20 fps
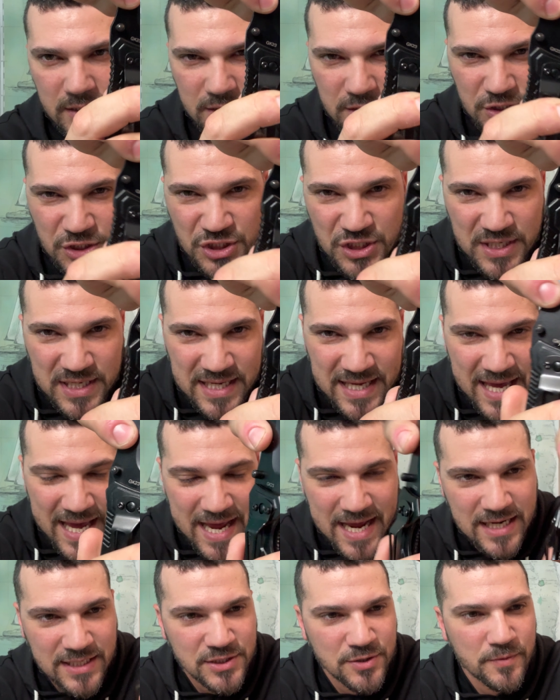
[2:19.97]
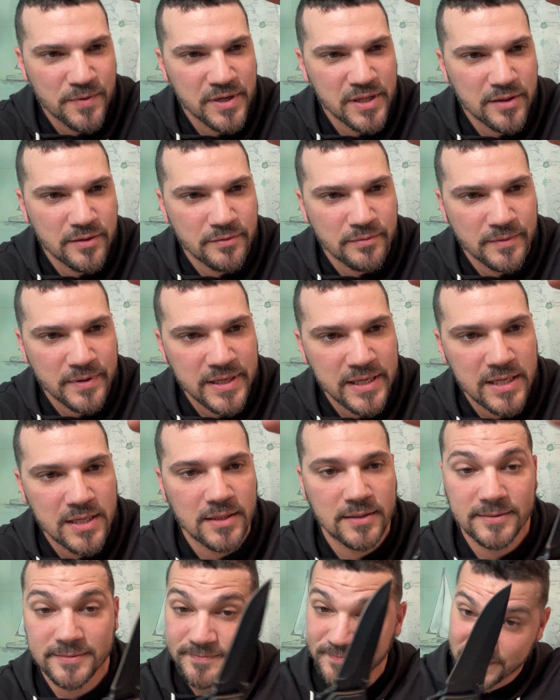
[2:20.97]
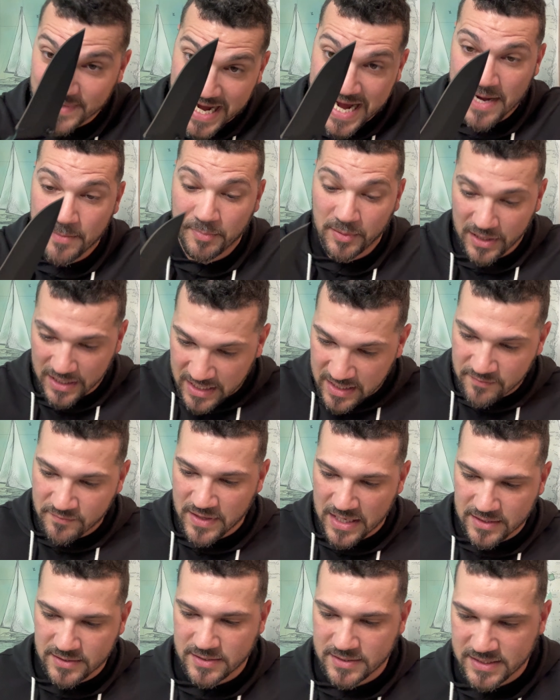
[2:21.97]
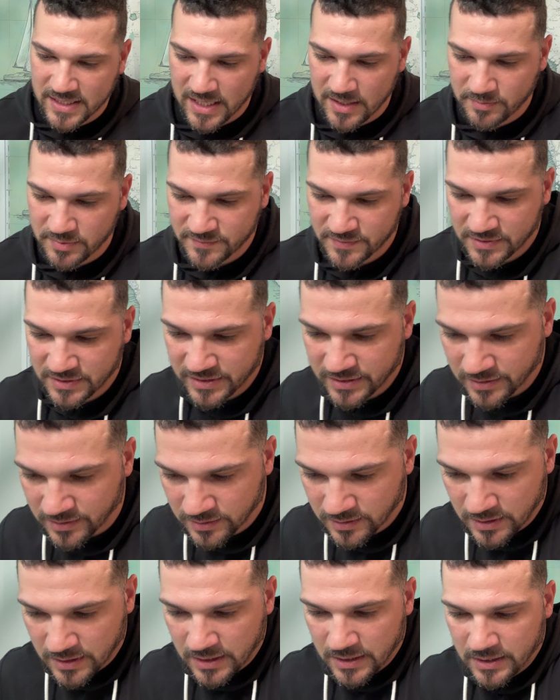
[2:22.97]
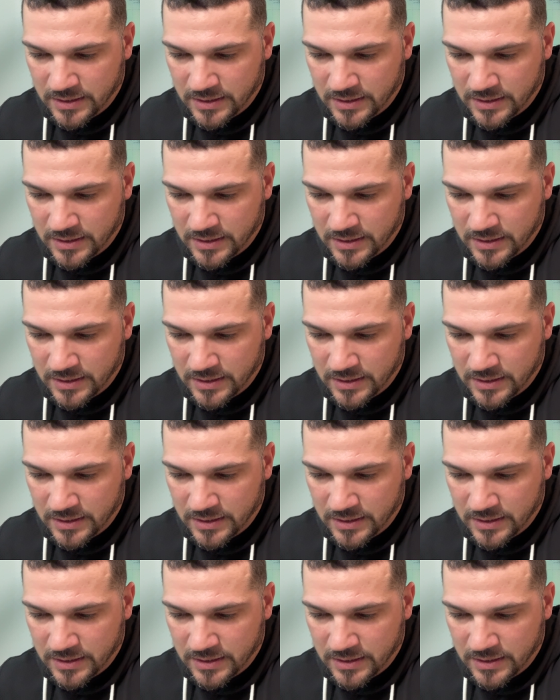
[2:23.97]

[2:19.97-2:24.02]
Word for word: GK23 I believe that's the type of steel.